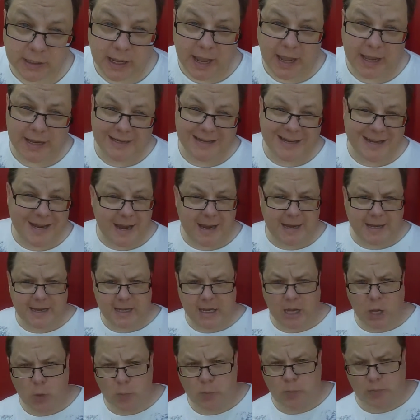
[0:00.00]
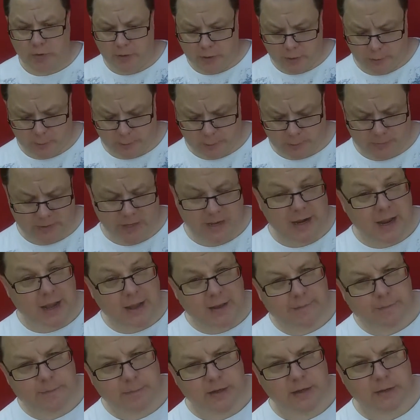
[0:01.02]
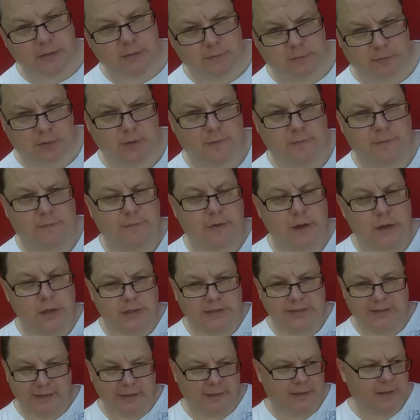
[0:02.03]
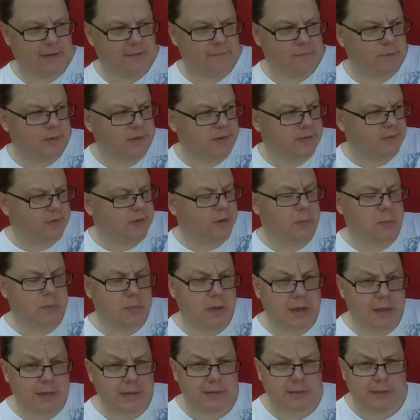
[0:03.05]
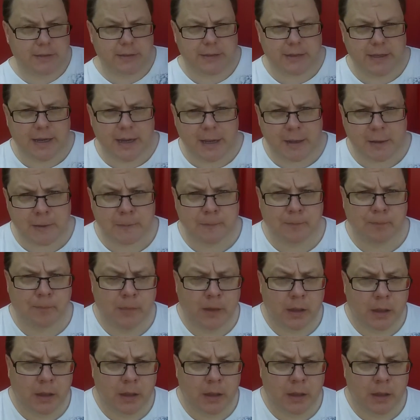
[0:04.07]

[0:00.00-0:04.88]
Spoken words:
handy dandy GoPro that I've been falling in love with so much. Now,